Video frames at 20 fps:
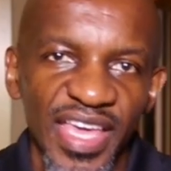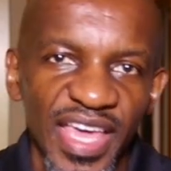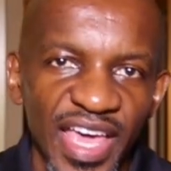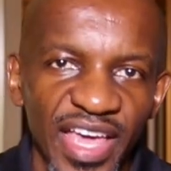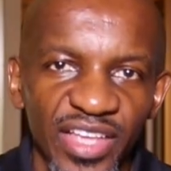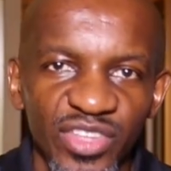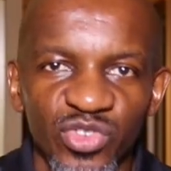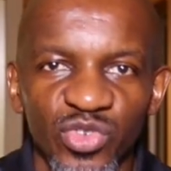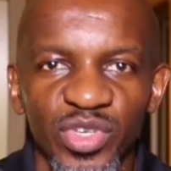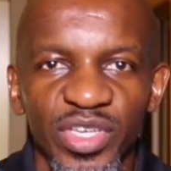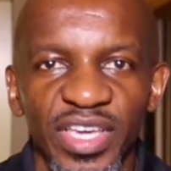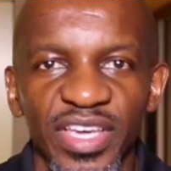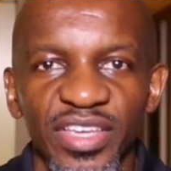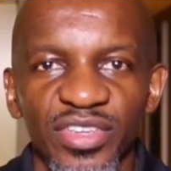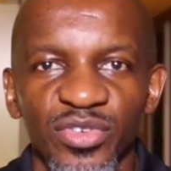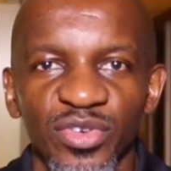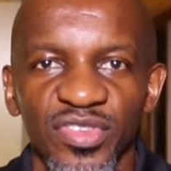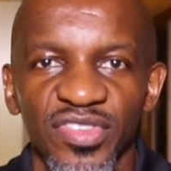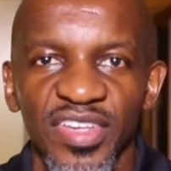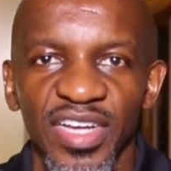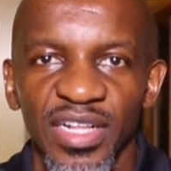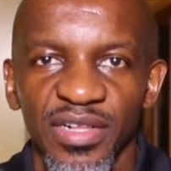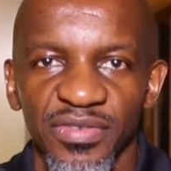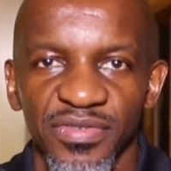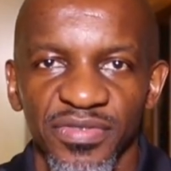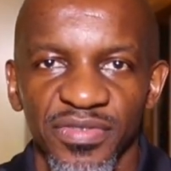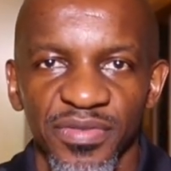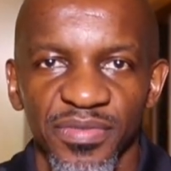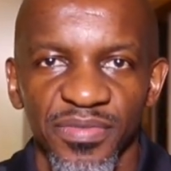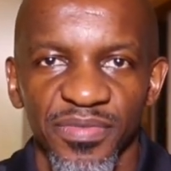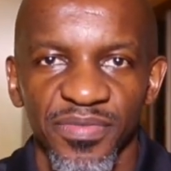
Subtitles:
Educate yourself.